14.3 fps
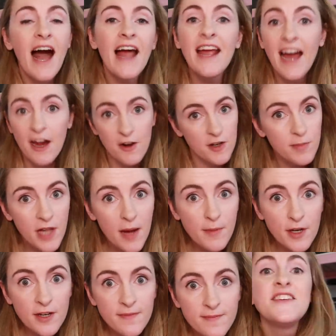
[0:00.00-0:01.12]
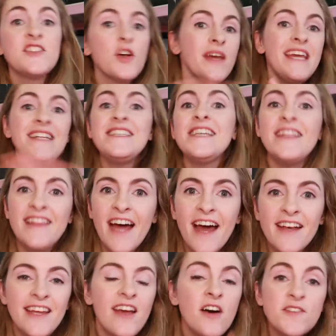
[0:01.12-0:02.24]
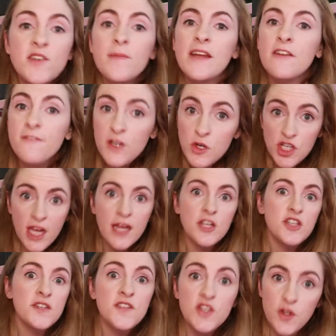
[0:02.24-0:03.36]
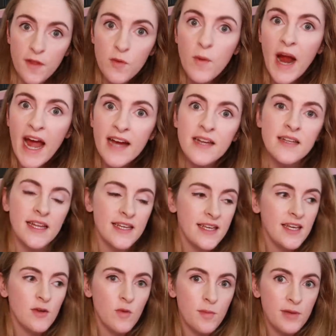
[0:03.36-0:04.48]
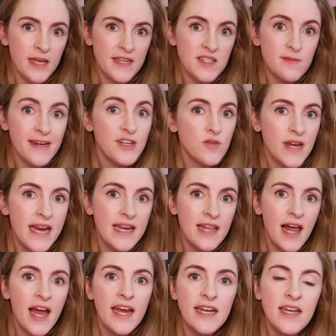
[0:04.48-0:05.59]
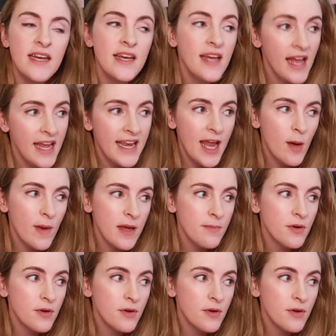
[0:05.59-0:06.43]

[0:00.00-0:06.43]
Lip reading: I hired a plumber. So he did that. He also made a few changes to the rack, like he replaced my drain line. Now my